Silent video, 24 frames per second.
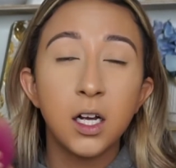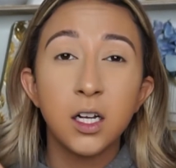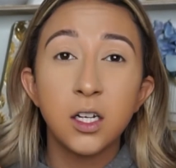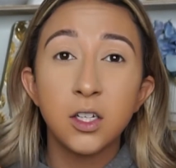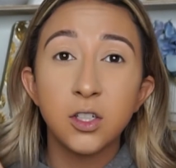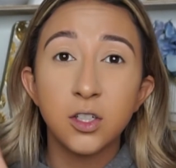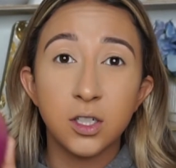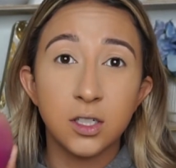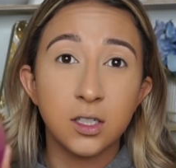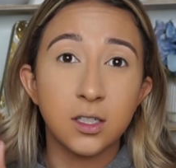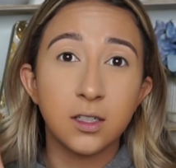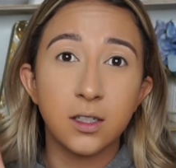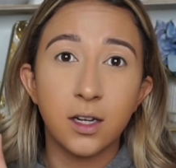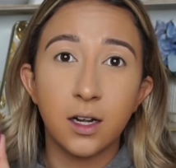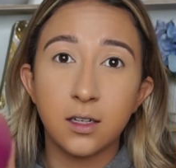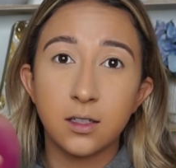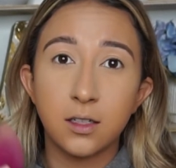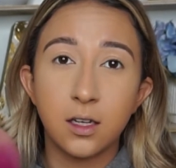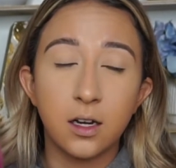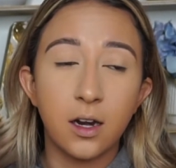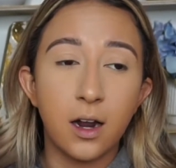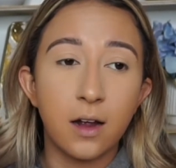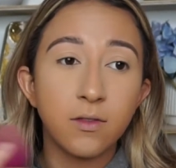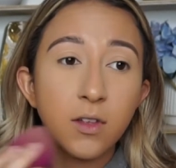just because, like I
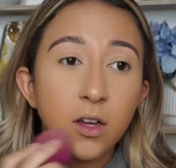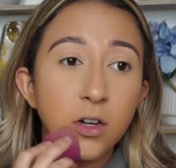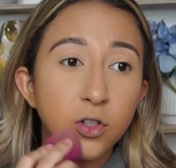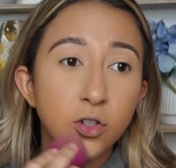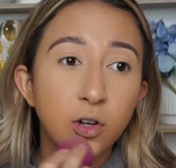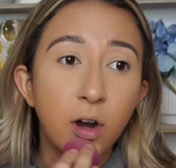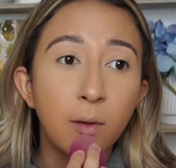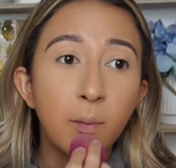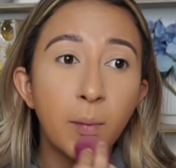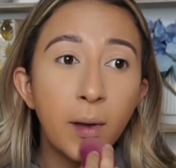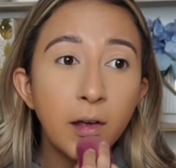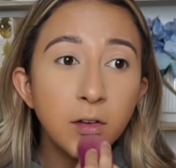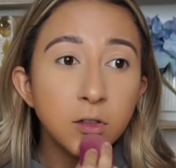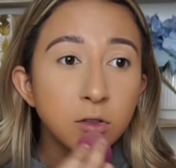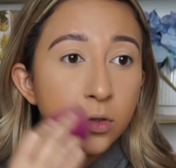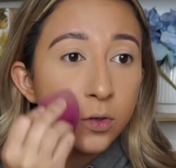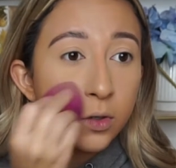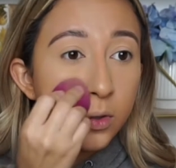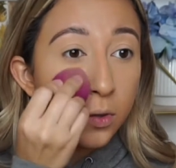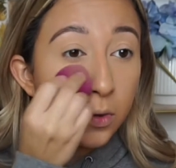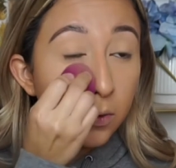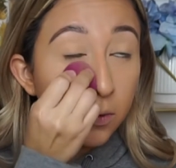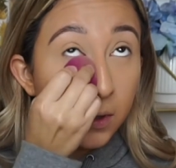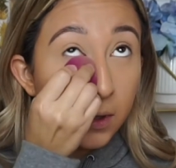said, I have that dry patch going
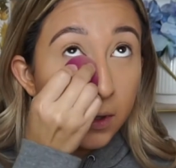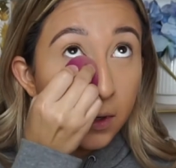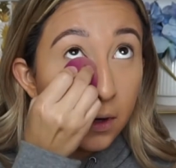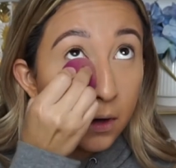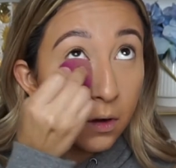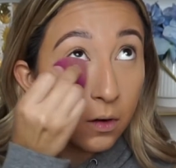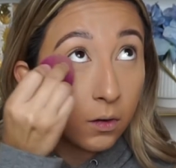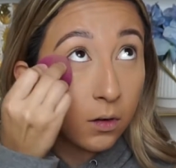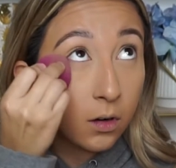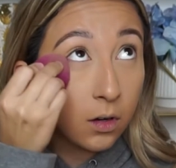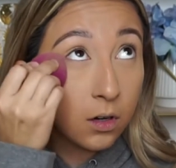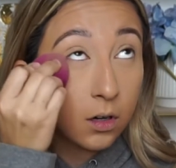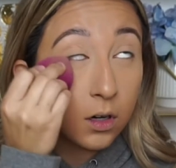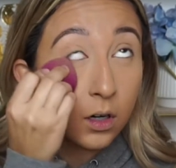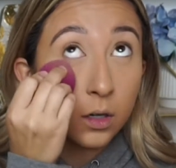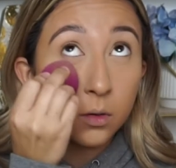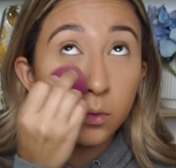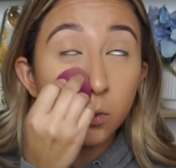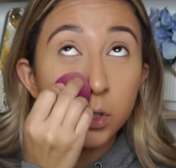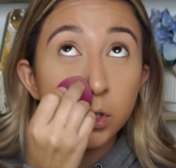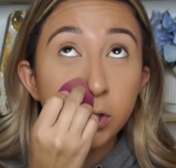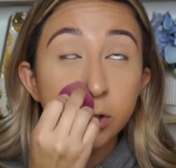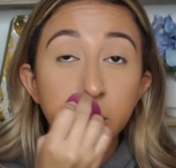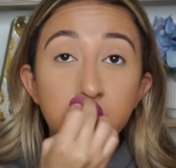on right now. I
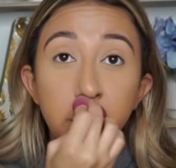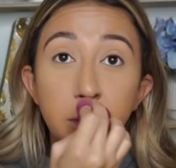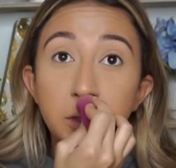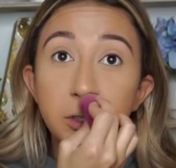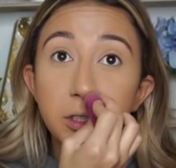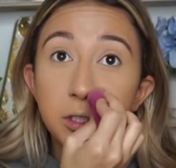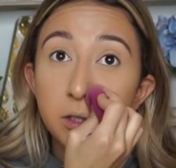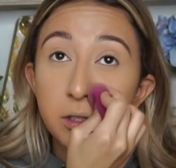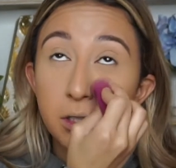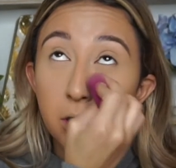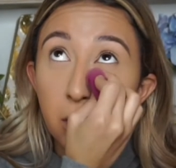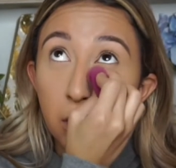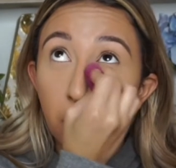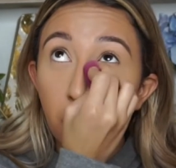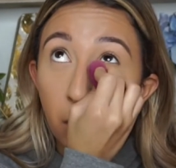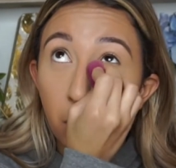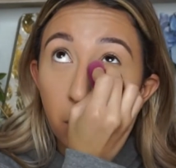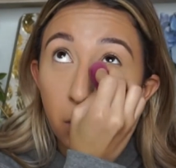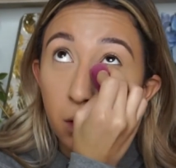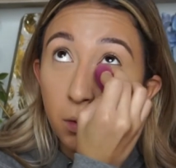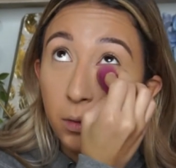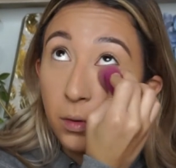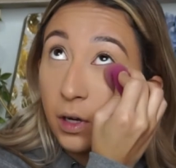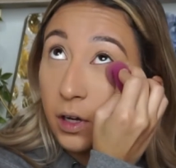wish it would just go
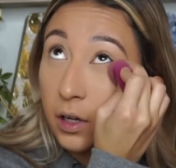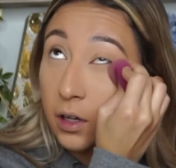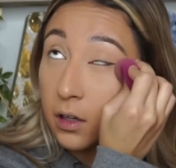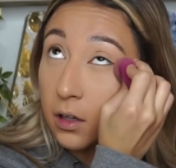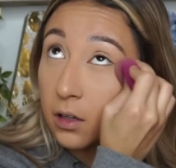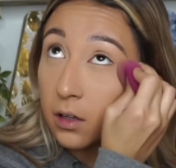away.